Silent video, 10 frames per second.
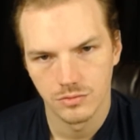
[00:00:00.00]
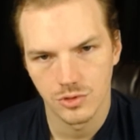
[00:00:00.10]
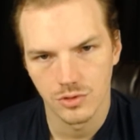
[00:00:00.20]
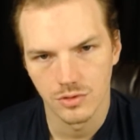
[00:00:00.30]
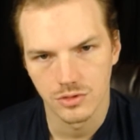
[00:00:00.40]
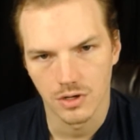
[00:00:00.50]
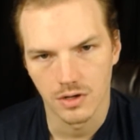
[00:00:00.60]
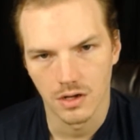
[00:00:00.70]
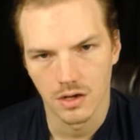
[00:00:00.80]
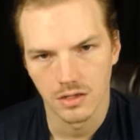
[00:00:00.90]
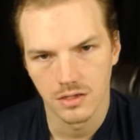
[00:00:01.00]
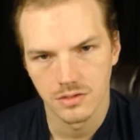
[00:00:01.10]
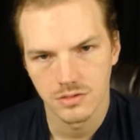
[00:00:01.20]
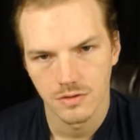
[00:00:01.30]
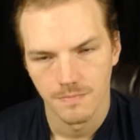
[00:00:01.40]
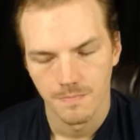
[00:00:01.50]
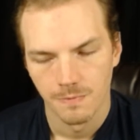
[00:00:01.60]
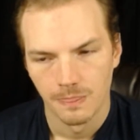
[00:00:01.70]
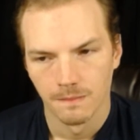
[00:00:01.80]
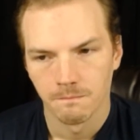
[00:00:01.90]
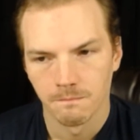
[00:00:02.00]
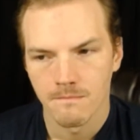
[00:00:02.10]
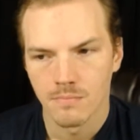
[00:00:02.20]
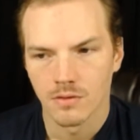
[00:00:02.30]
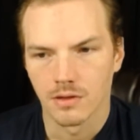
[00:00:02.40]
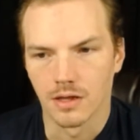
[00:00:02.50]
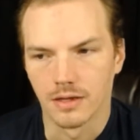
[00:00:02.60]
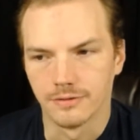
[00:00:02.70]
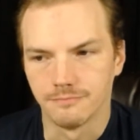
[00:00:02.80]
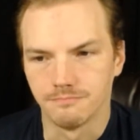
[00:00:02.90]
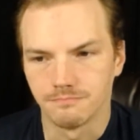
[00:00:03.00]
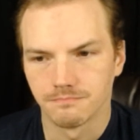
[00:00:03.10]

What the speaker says: to your target audience. And